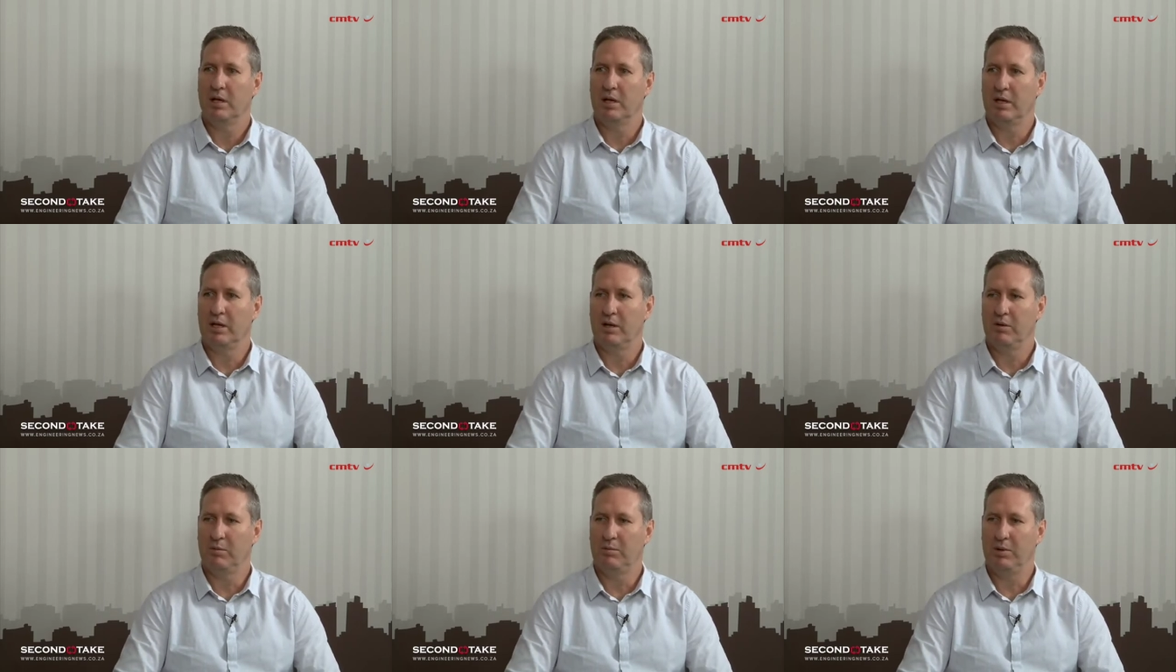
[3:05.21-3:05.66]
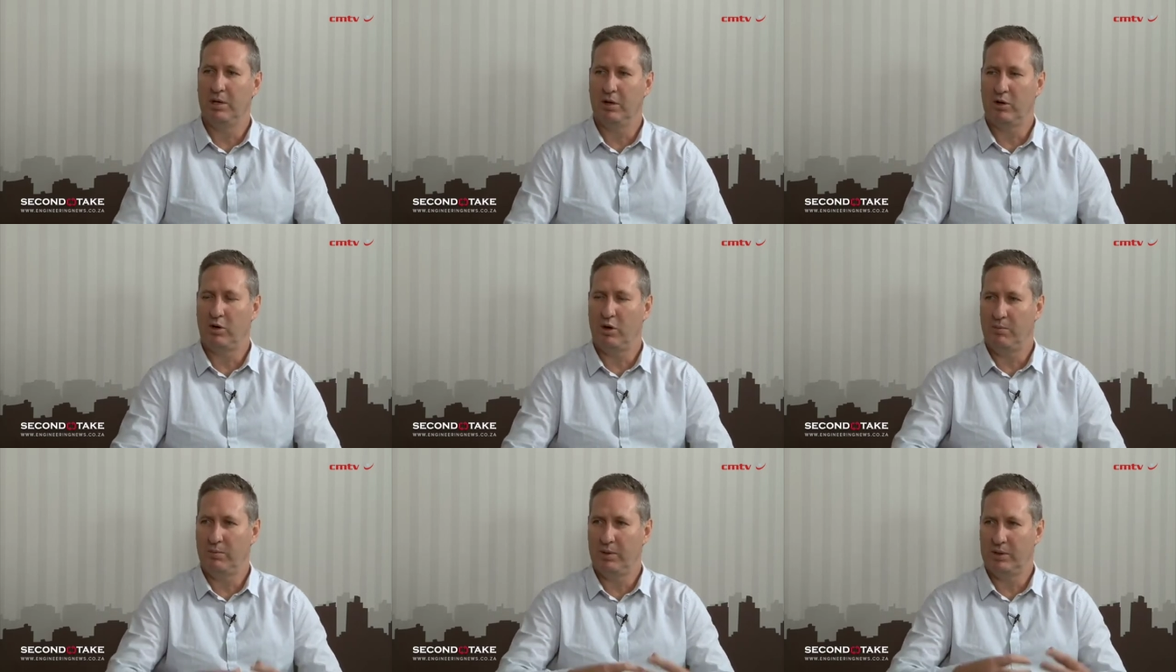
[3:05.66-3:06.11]
there will be a
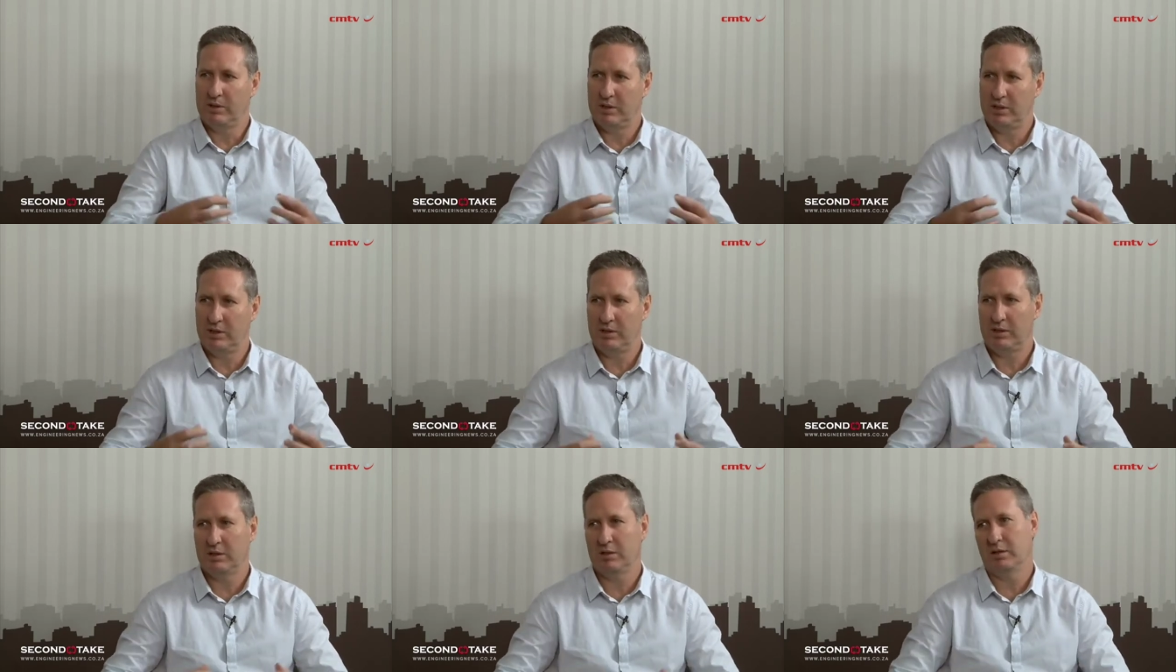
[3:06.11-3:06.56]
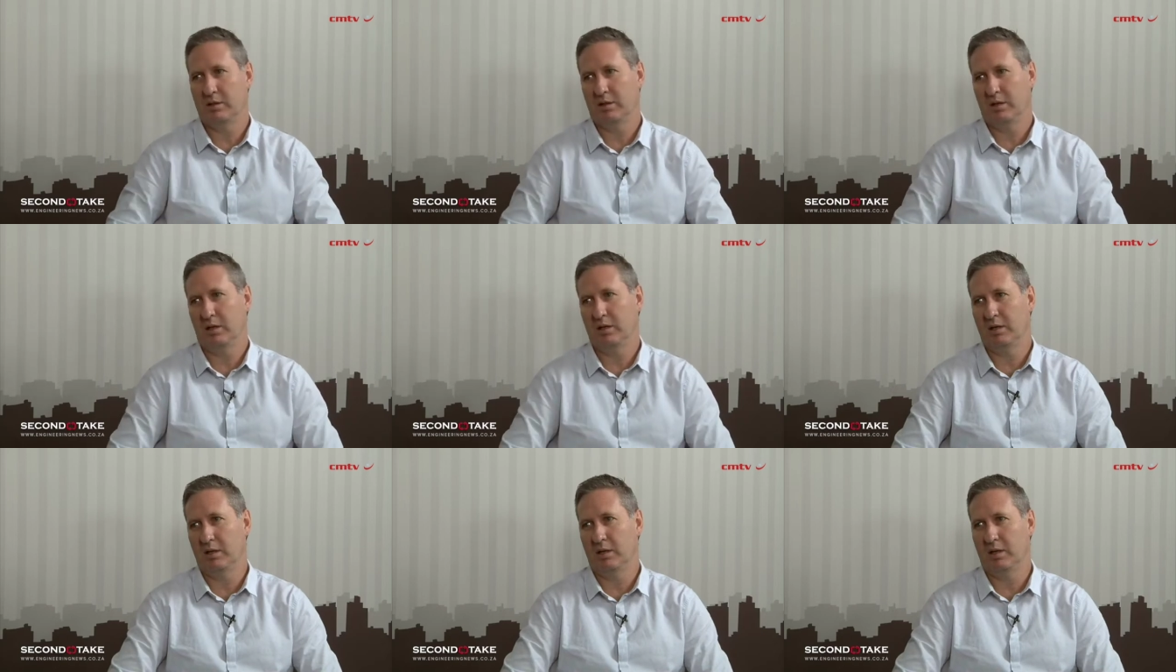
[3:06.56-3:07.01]
competition
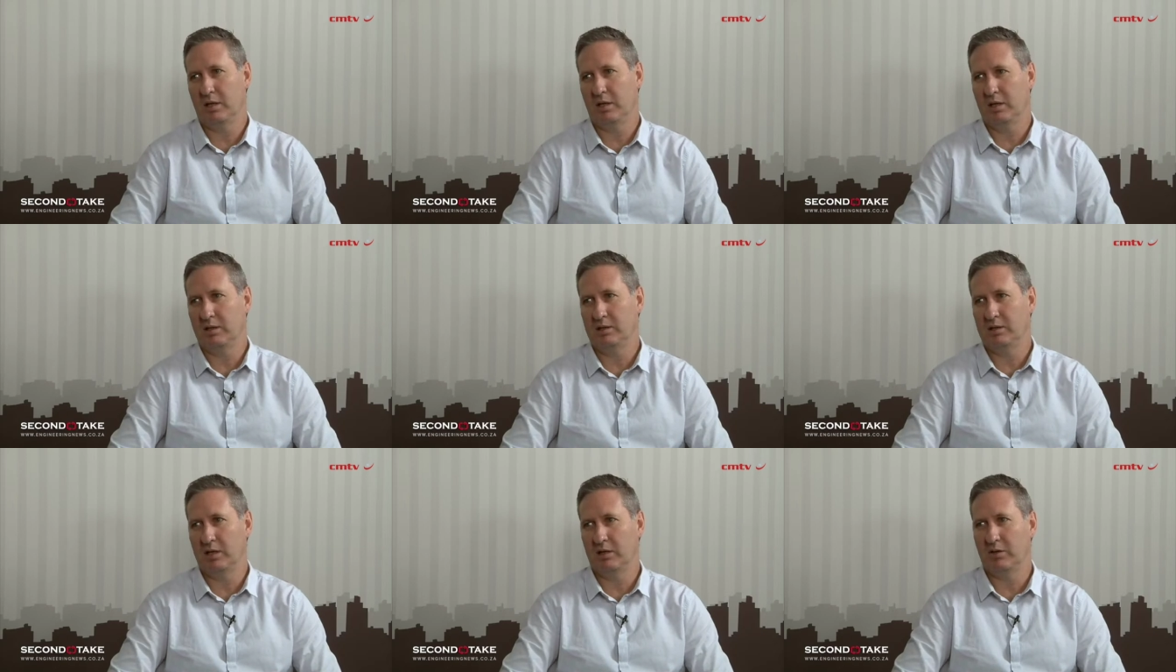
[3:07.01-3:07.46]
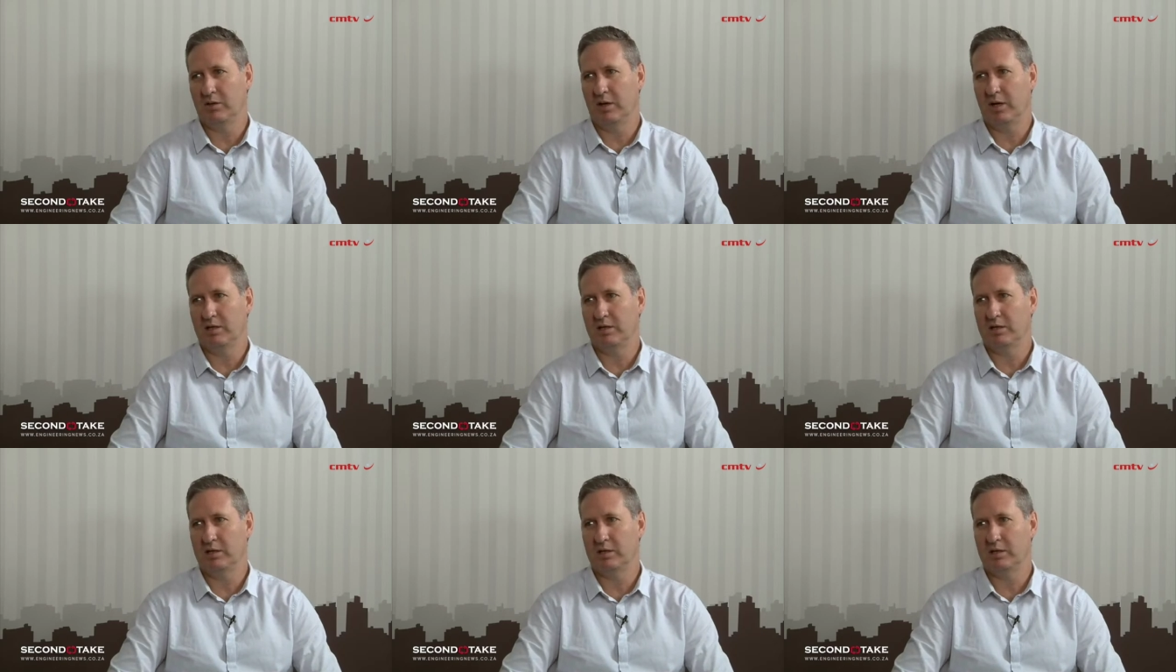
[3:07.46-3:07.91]
in the
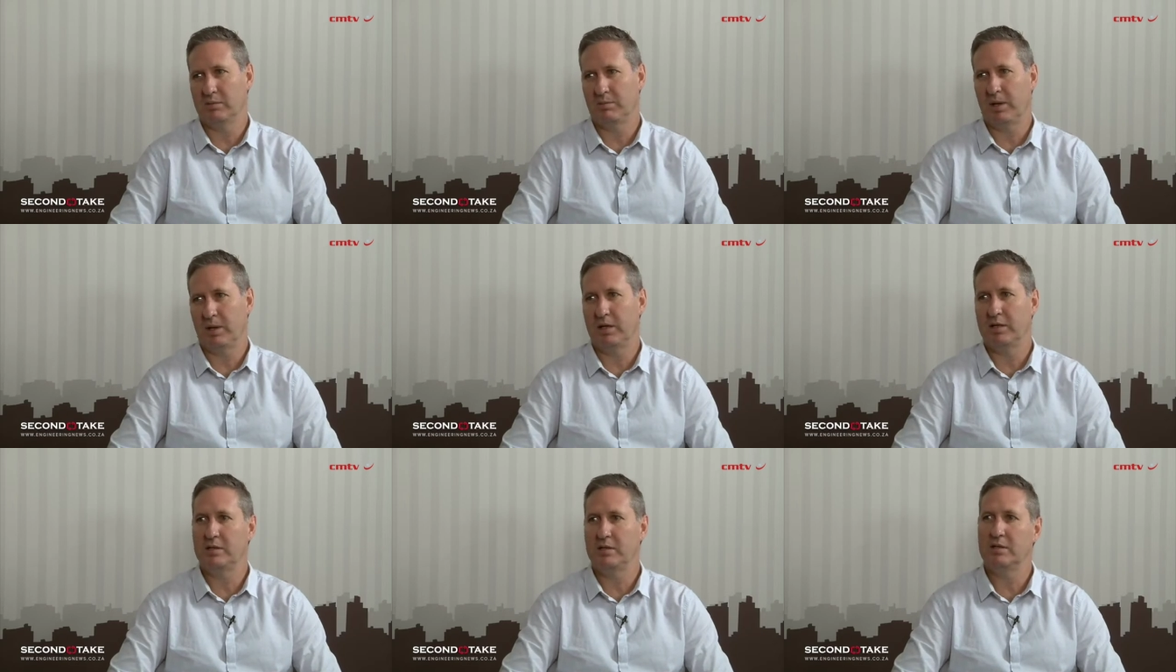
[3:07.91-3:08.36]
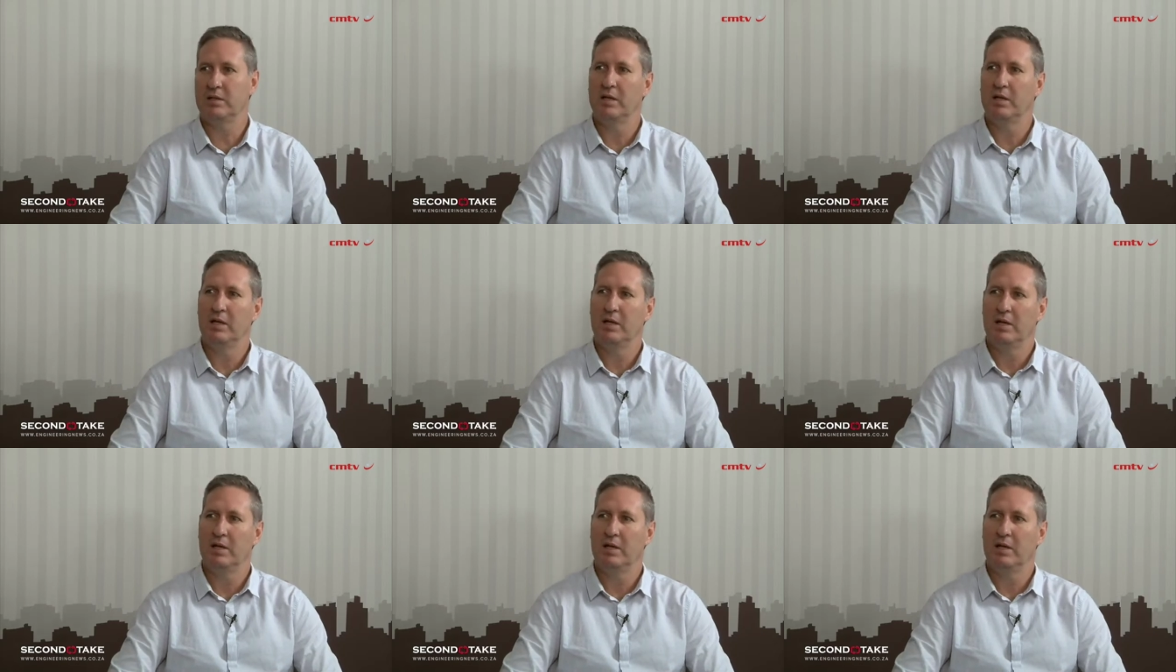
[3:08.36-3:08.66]
generation space.